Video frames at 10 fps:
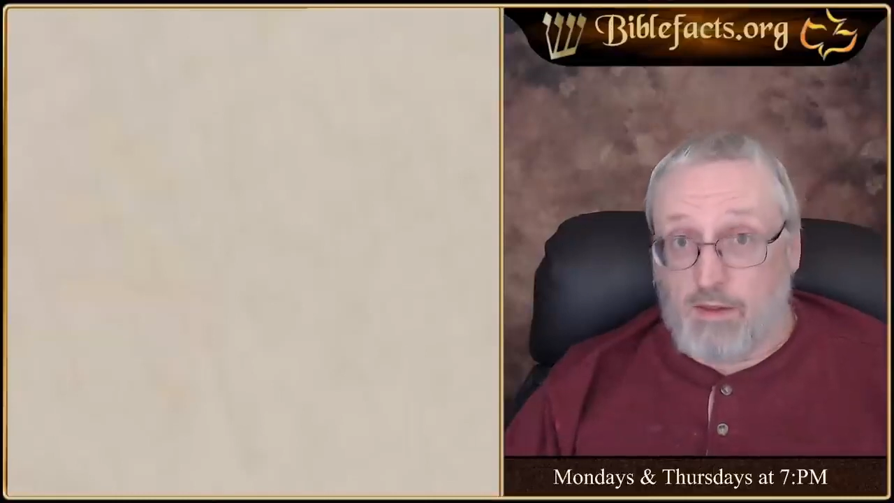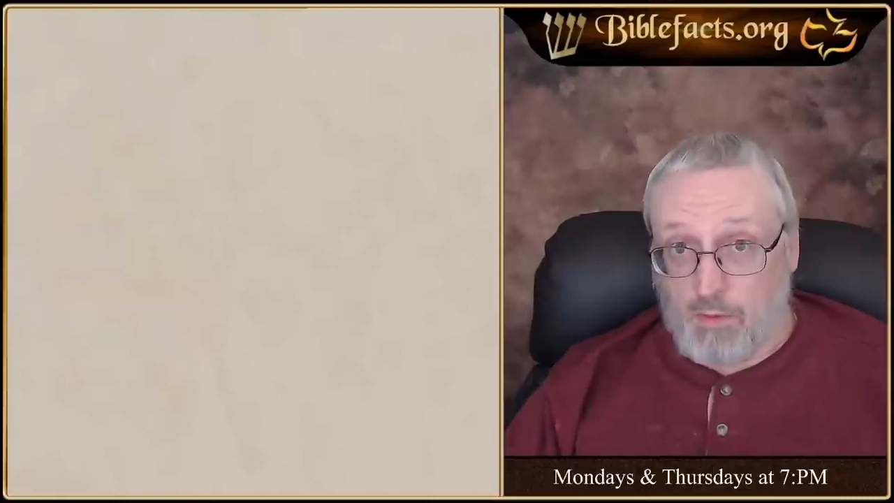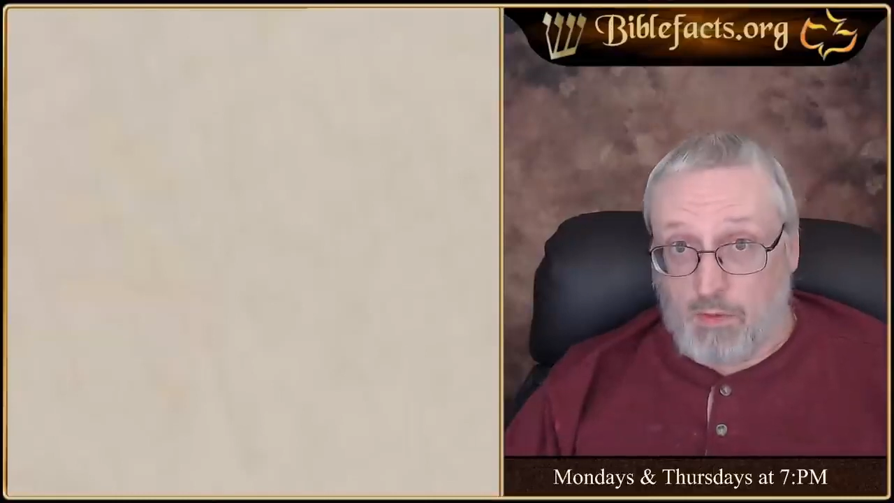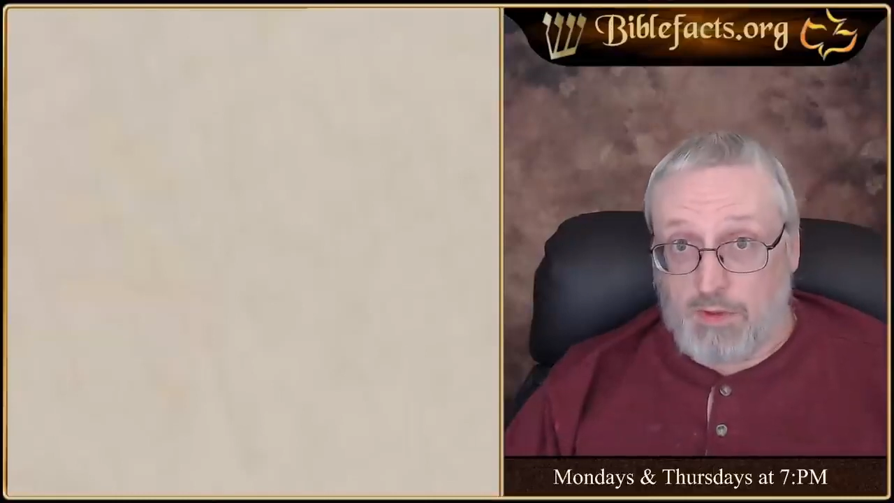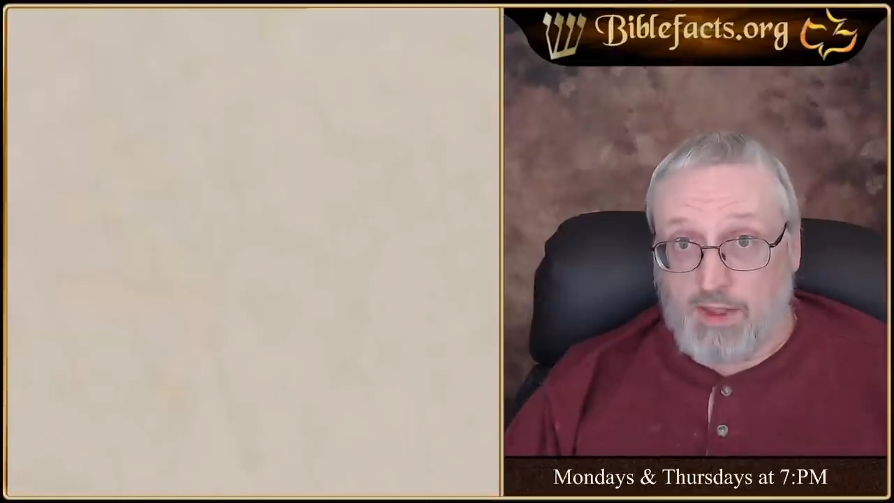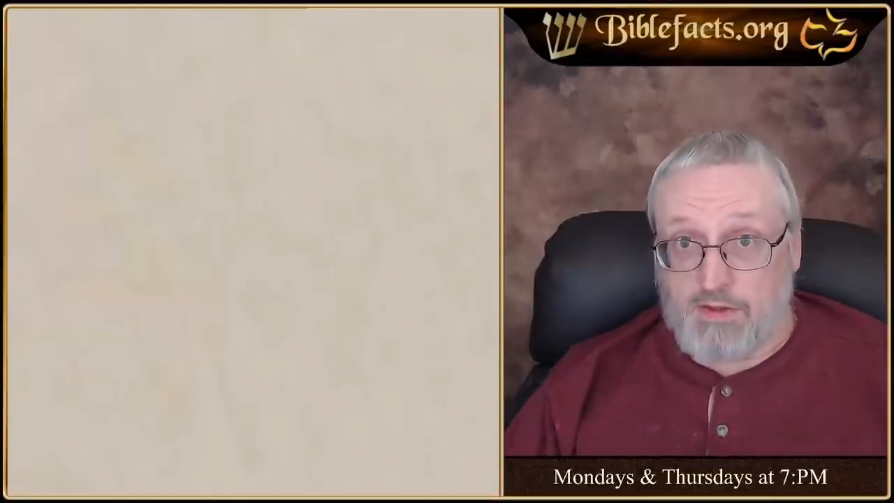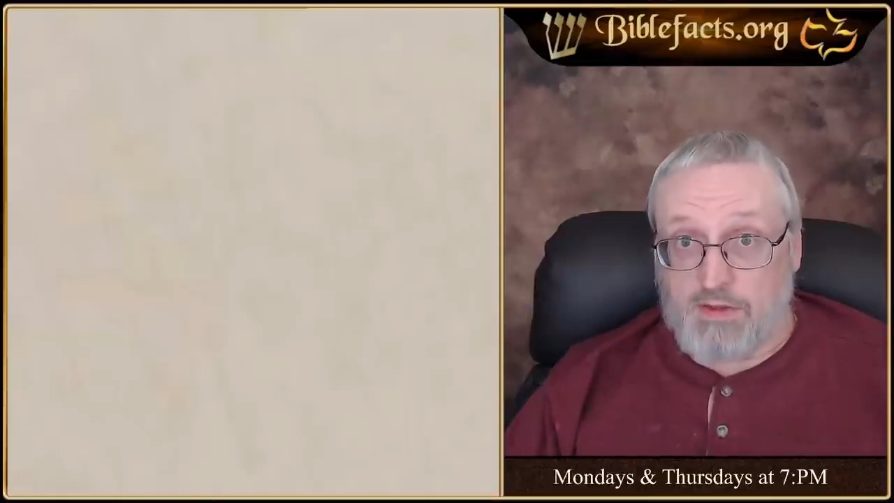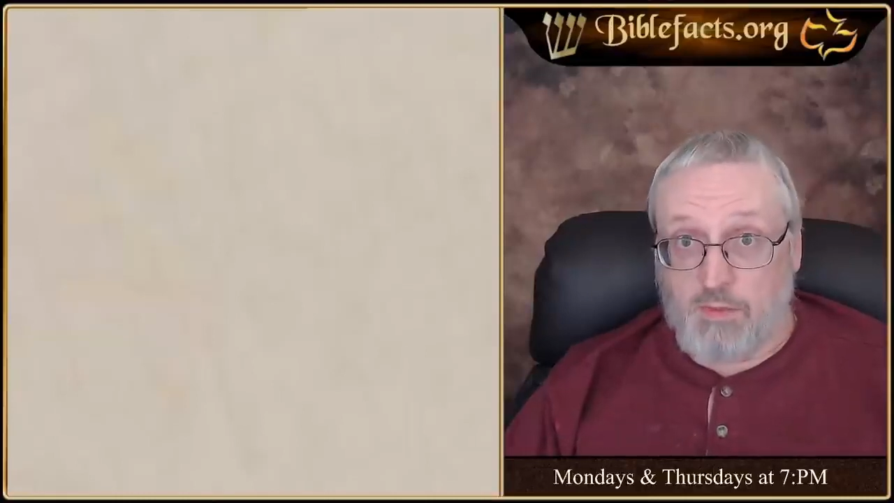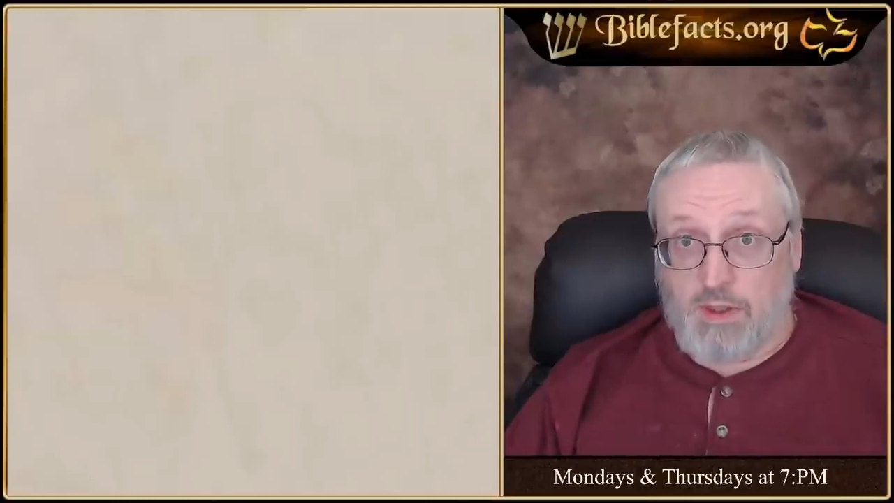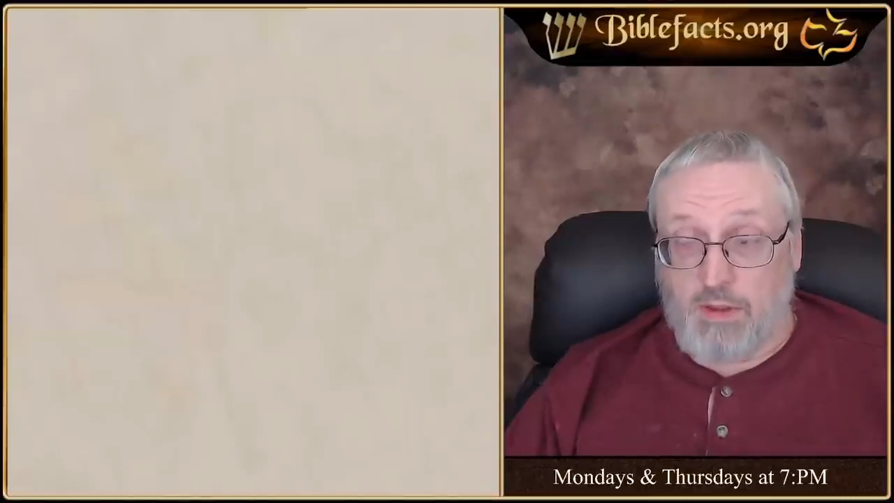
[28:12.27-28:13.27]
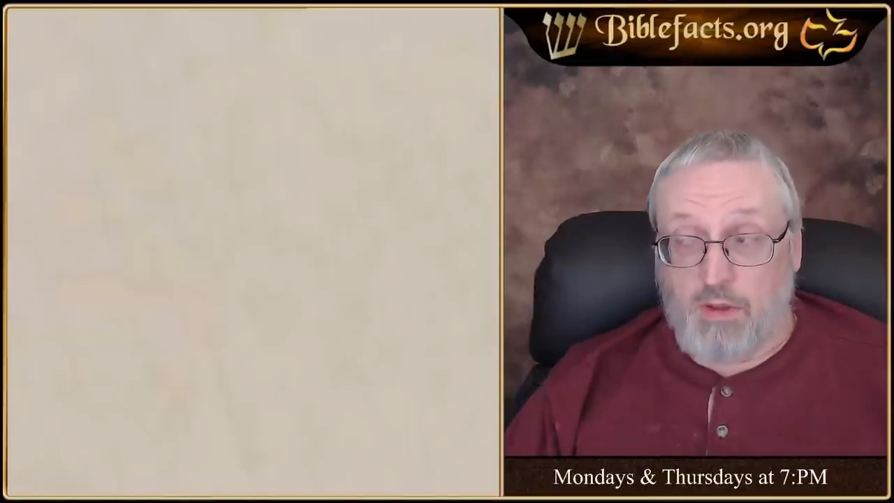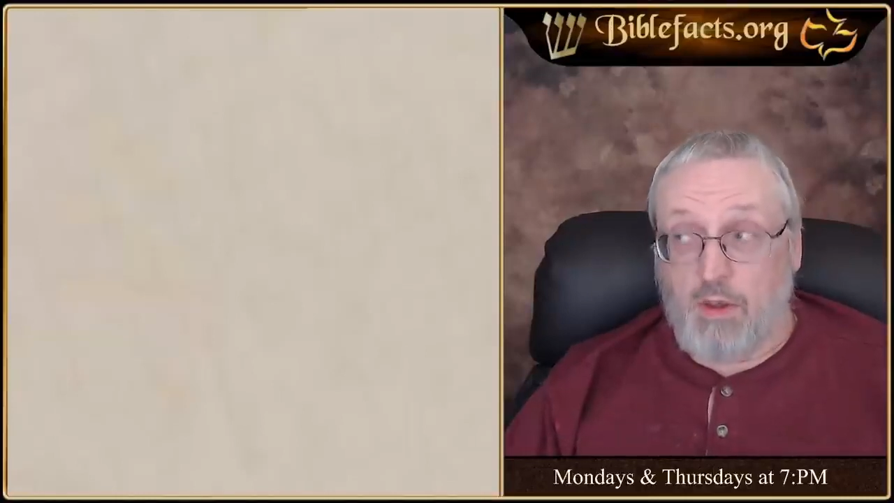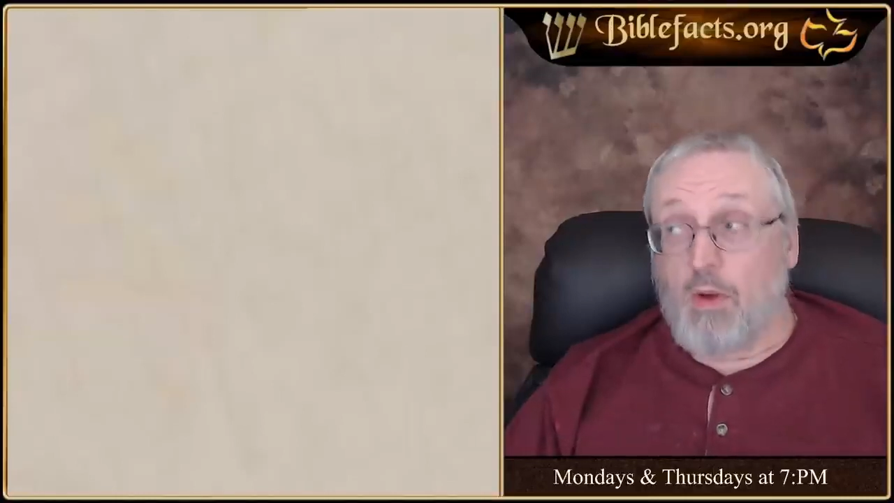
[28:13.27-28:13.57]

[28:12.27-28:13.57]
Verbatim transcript: to the Old Testament